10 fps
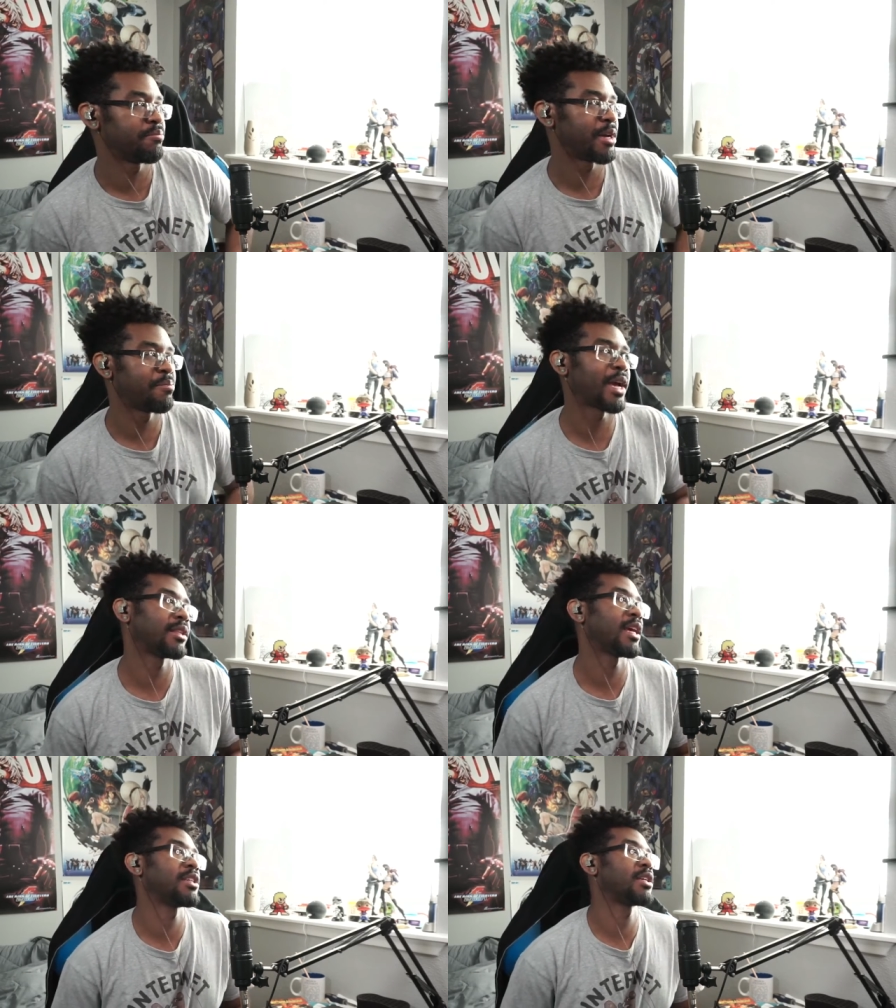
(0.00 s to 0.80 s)
my
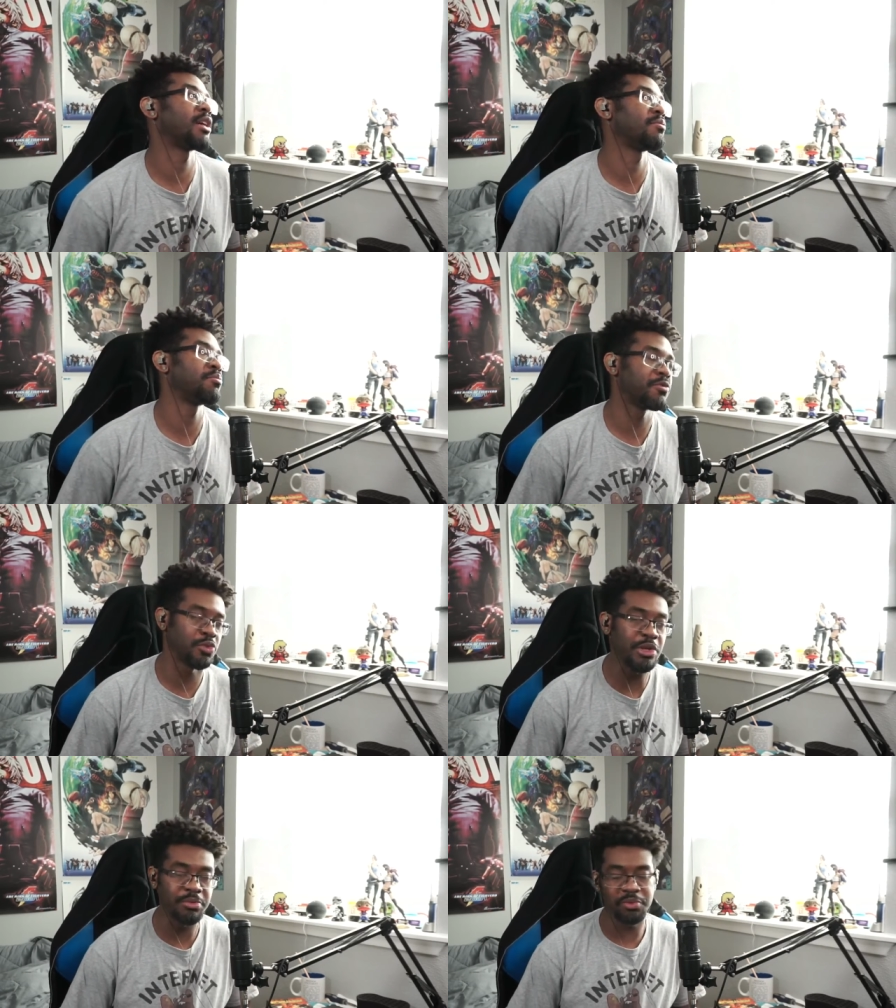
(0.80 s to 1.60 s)
backdash got
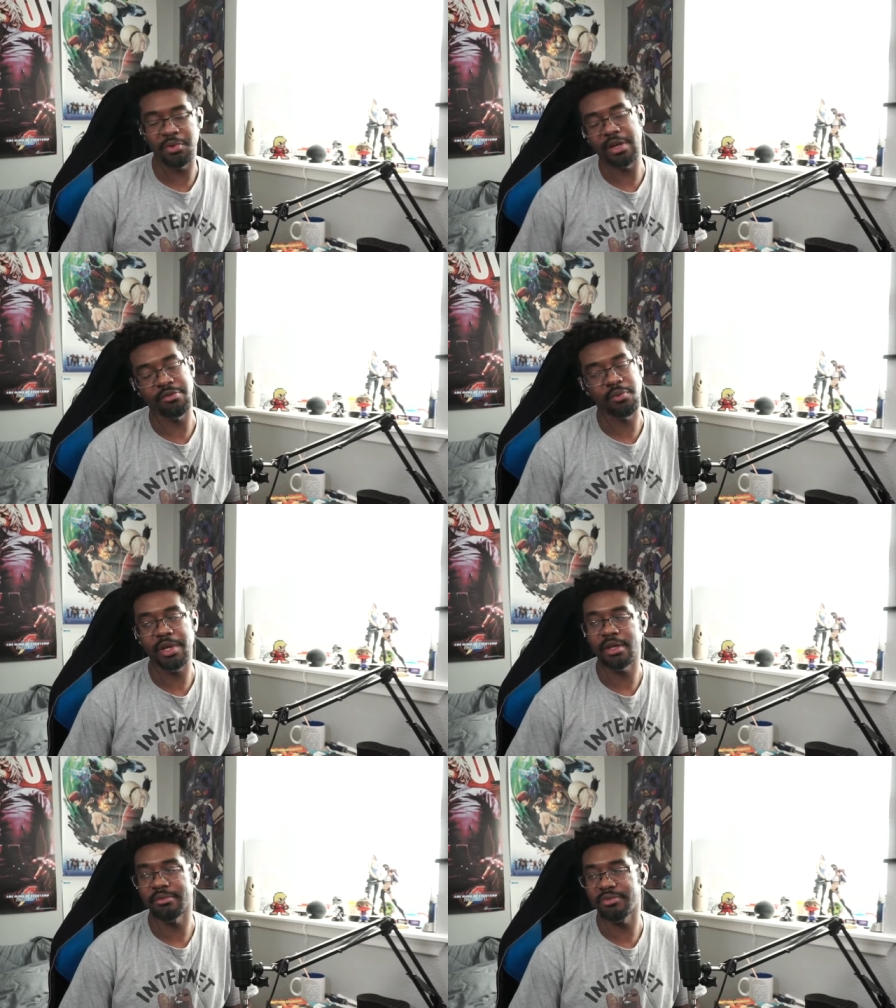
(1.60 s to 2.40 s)
sweeped, whatever, on
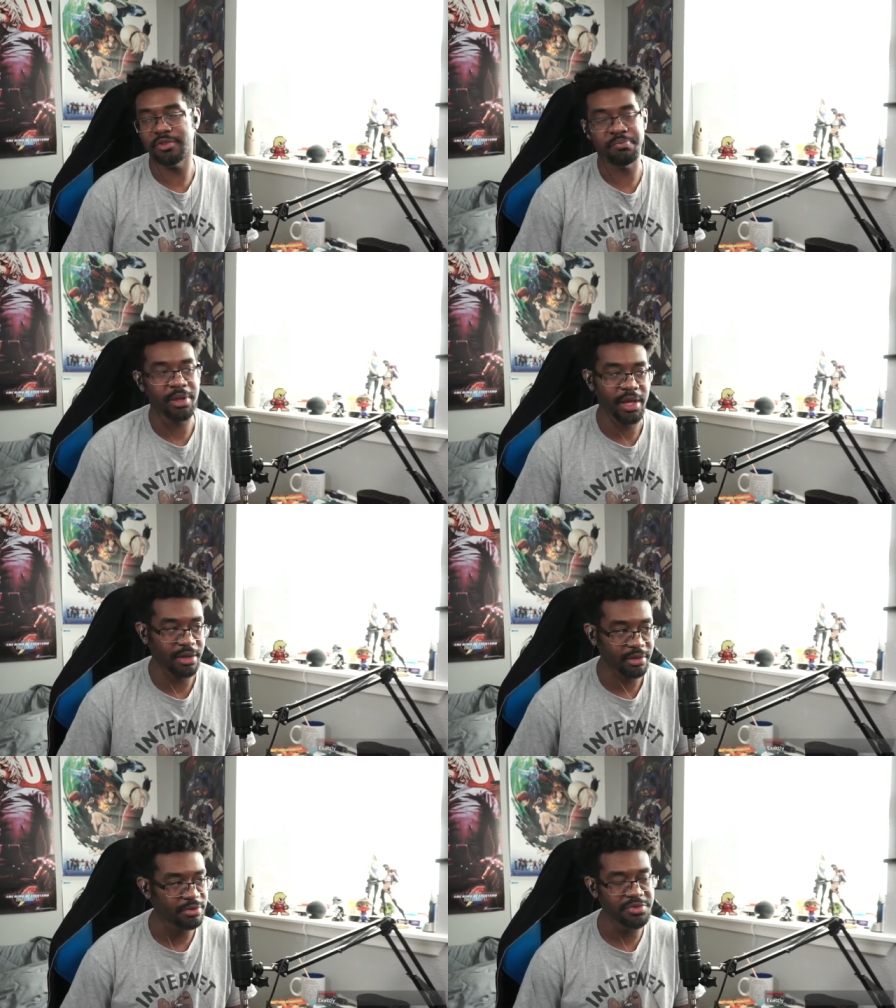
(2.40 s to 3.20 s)
Wake Up. Just block.